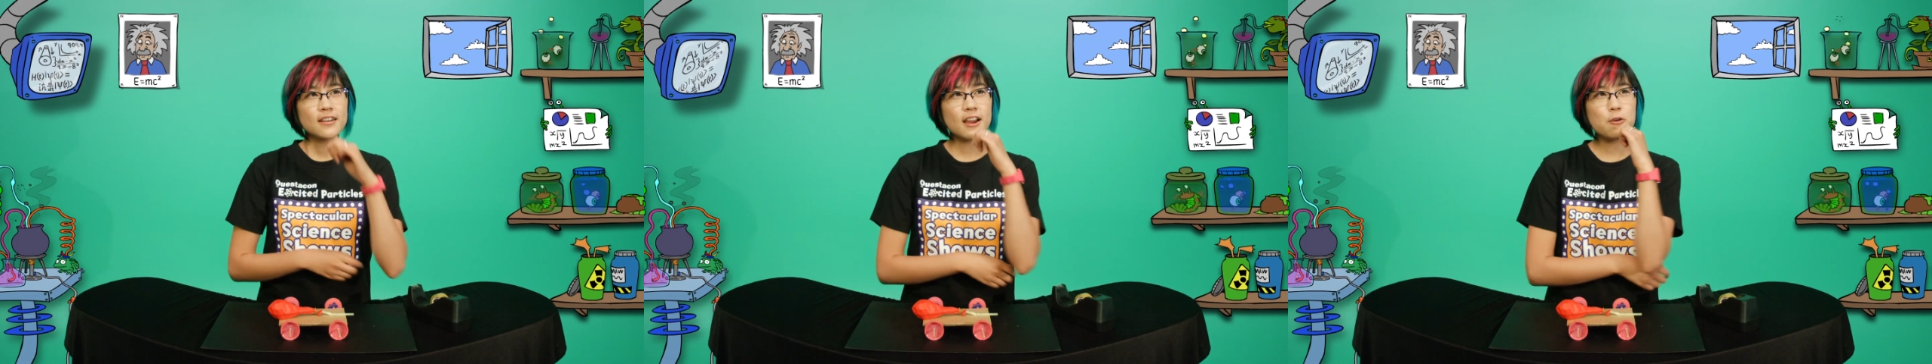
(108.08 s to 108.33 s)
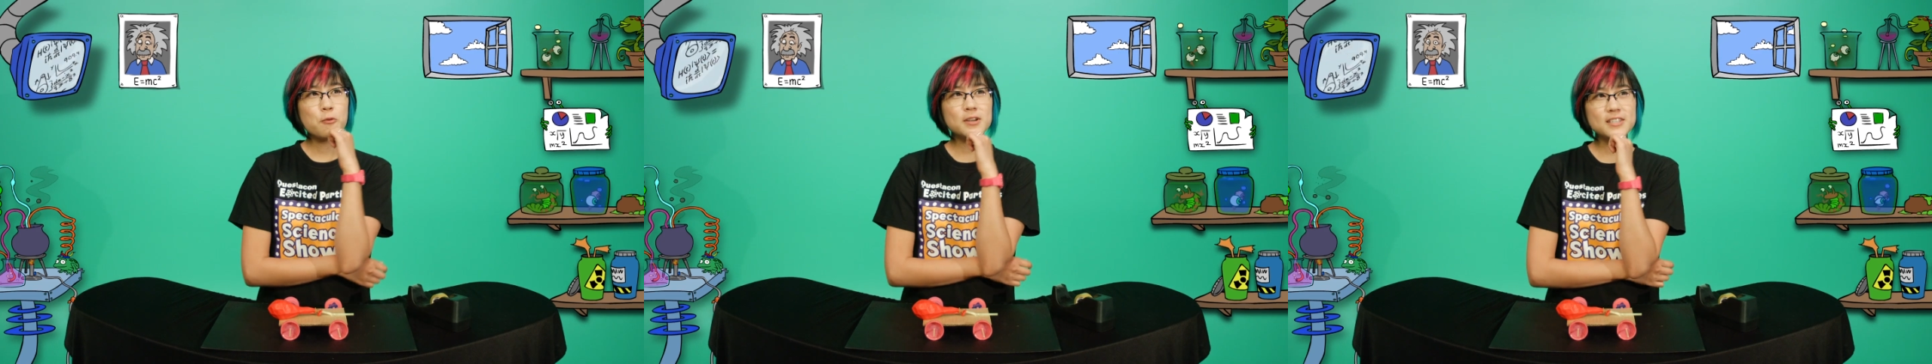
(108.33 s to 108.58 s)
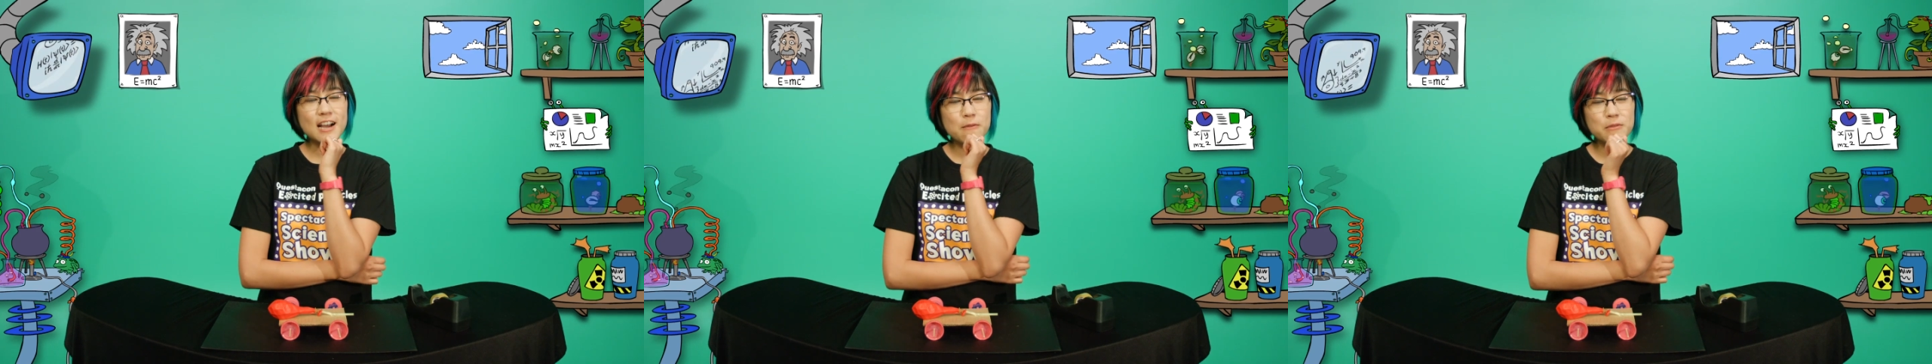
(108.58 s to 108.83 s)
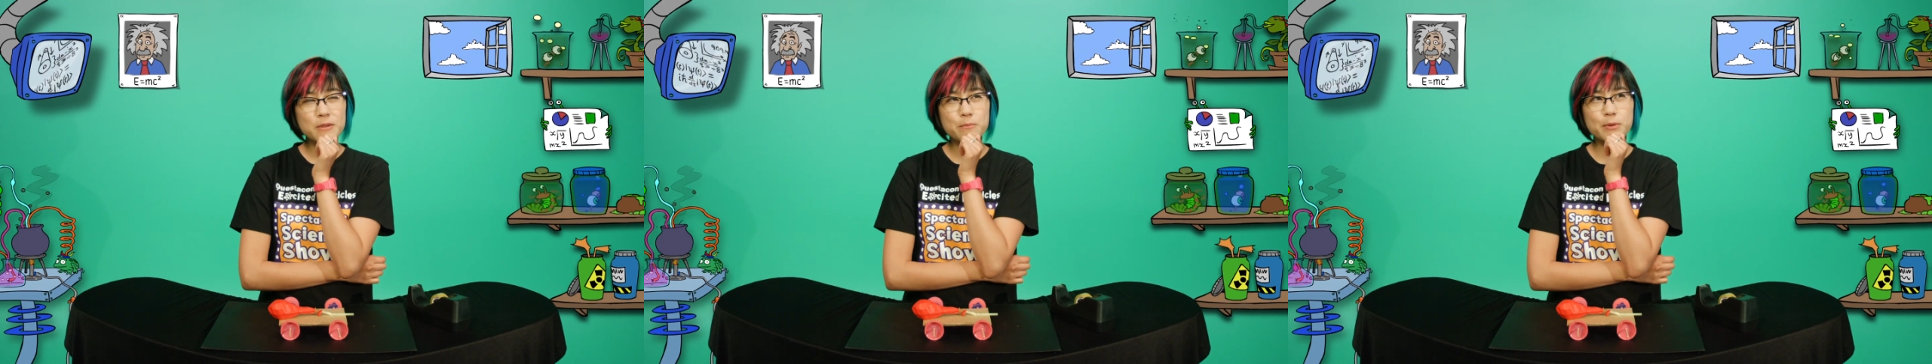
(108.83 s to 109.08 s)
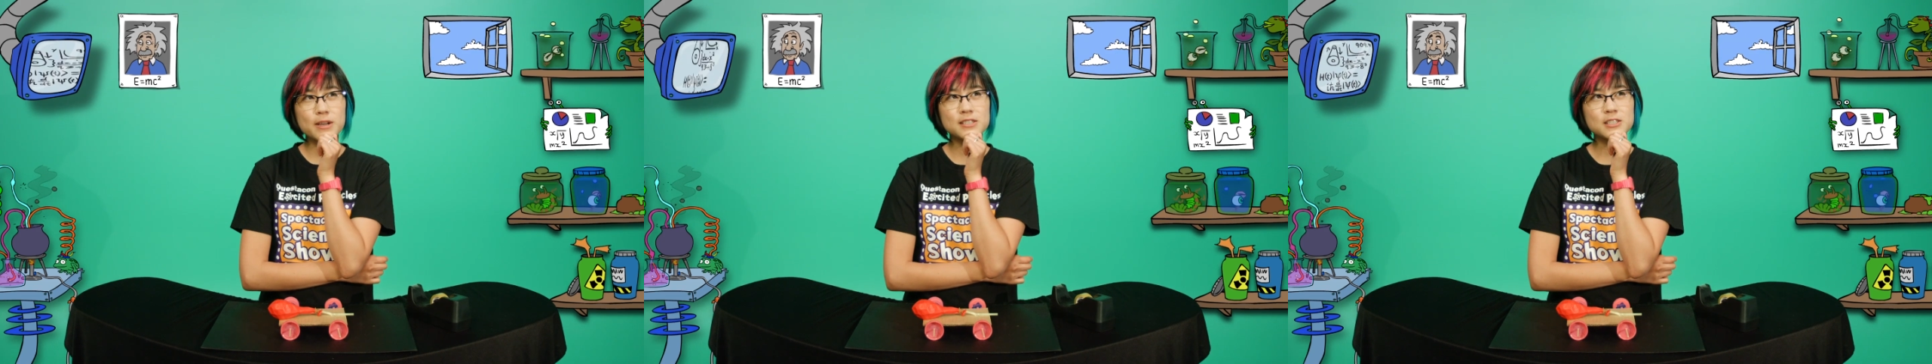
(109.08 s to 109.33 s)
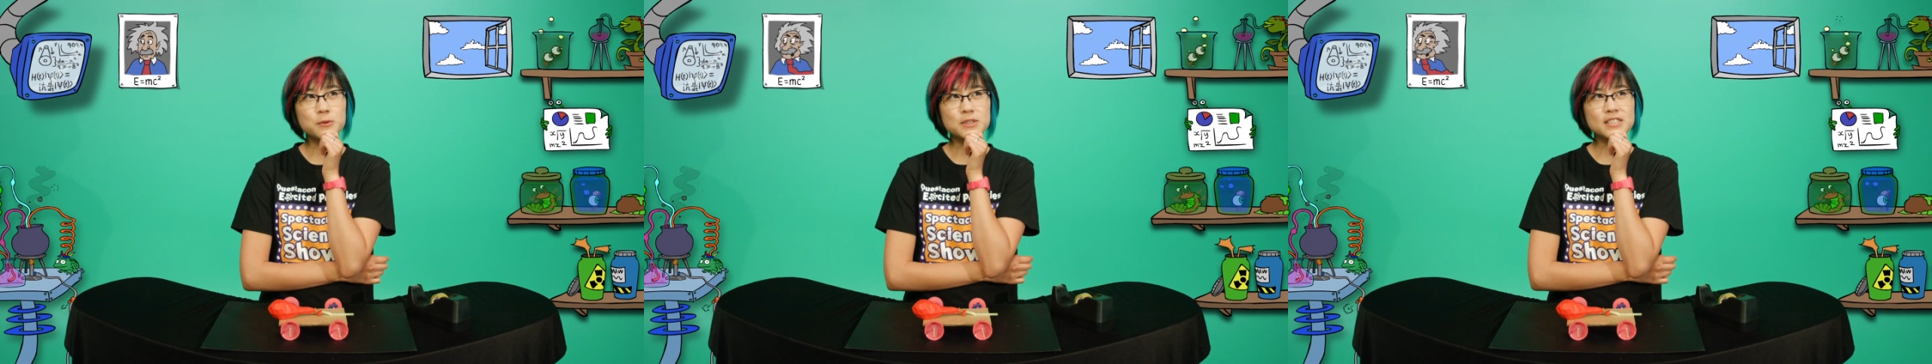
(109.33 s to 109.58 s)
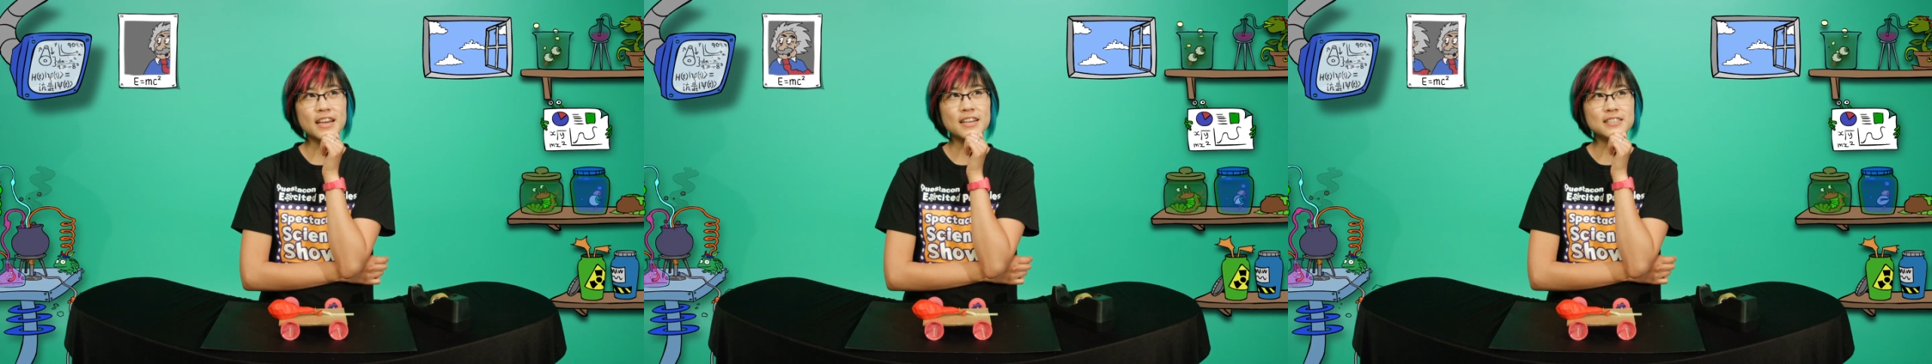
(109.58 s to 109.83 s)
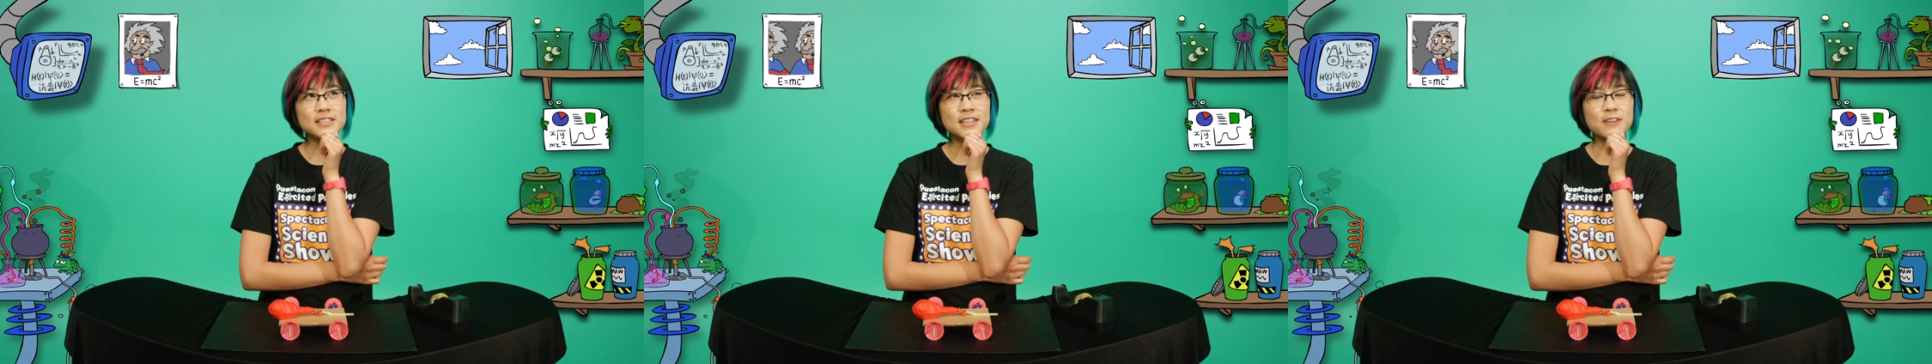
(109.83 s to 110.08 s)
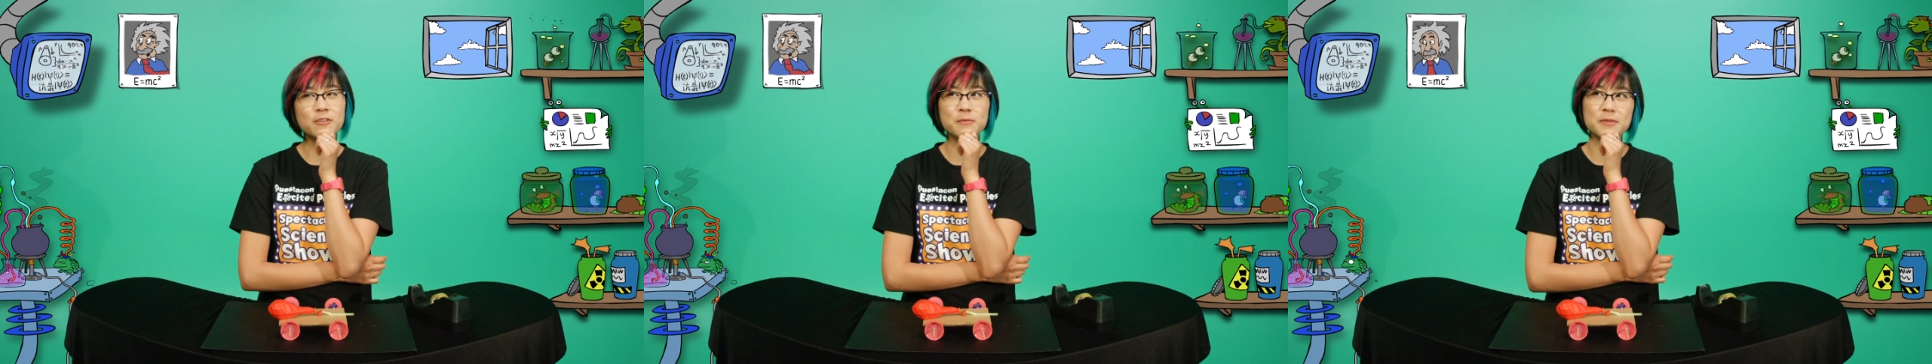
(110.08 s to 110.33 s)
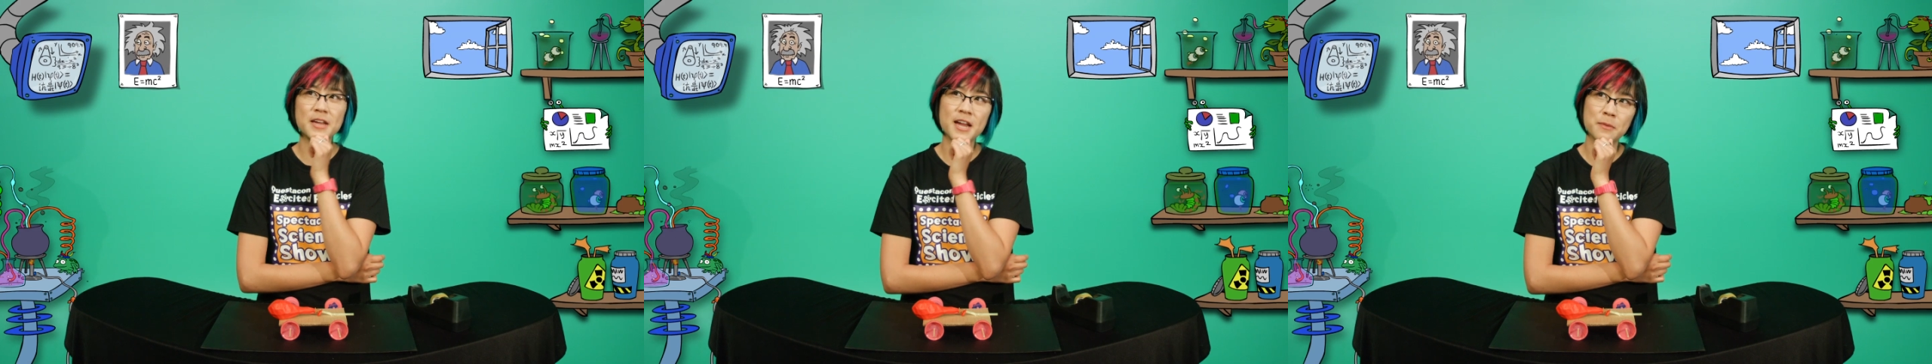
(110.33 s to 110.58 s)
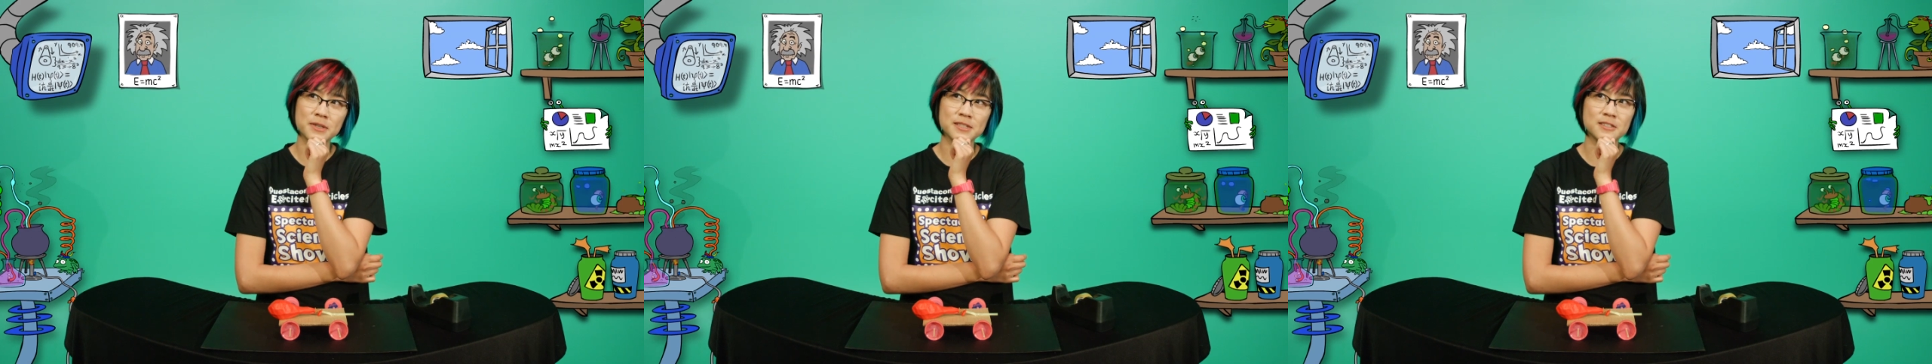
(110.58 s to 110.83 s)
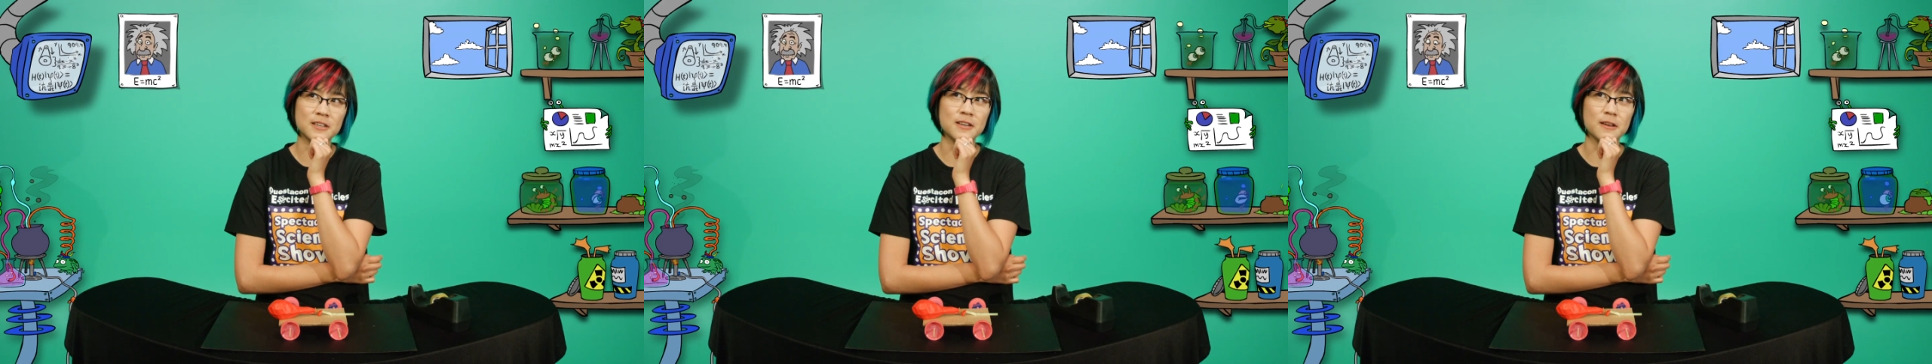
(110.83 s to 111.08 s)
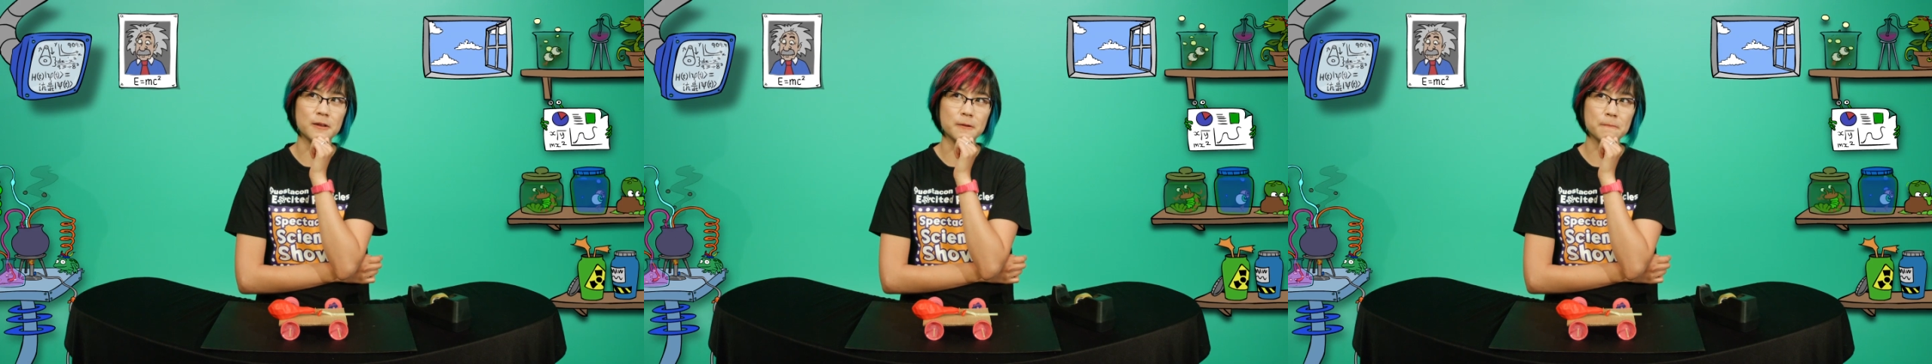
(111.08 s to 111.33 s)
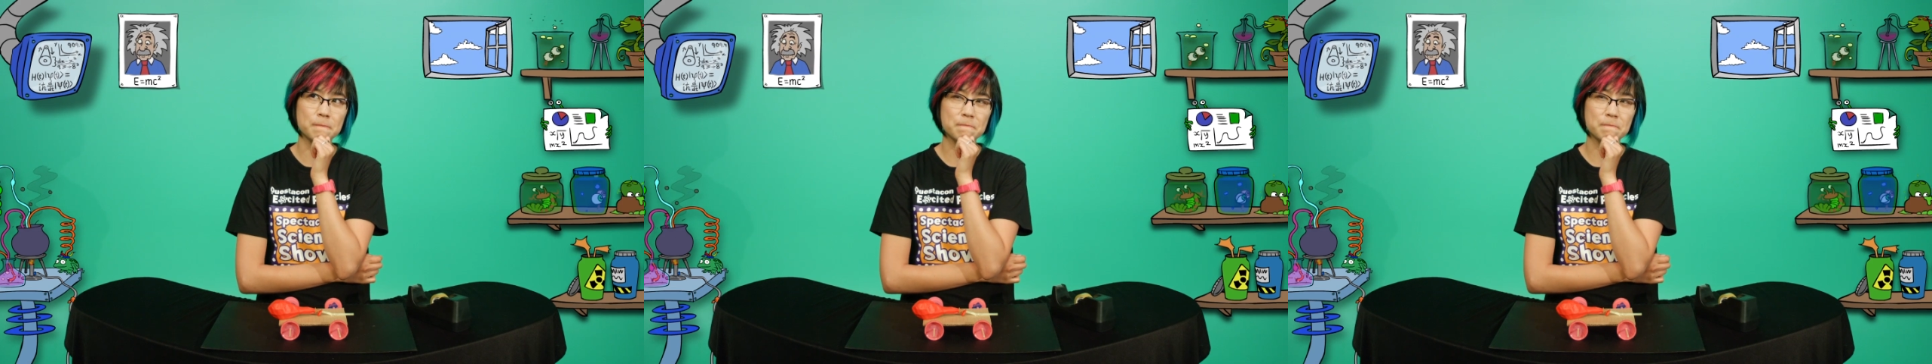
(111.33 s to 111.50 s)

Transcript: Now I wonder how many breaths it would take to get from Canberra to Sydney.